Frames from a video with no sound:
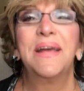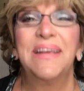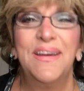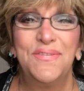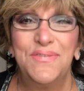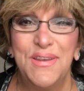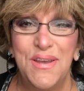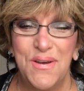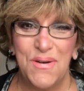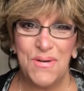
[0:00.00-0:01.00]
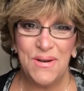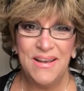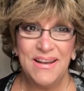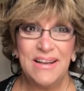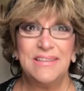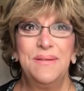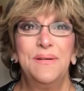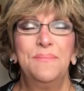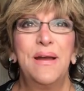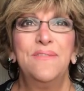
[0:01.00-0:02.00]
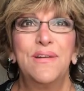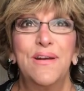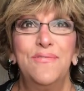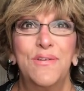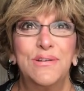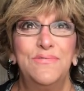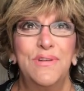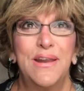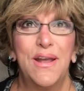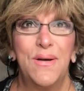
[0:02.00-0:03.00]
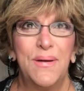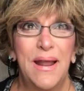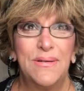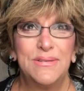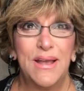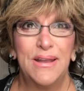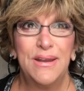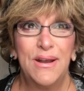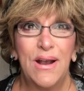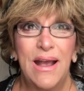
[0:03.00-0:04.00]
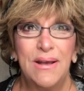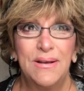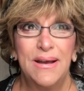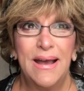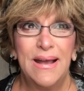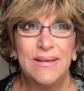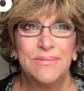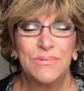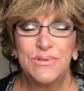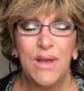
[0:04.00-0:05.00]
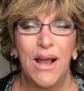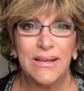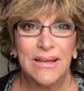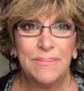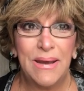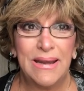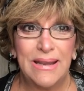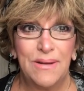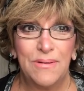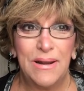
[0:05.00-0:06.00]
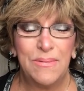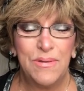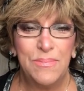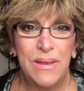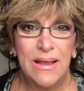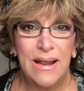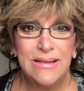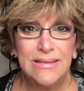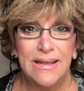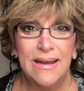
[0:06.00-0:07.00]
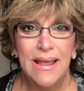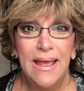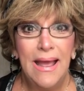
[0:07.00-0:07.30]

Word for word: gift to you. Because my very first video when I was on here, I was talking about a get ready with me, and I said,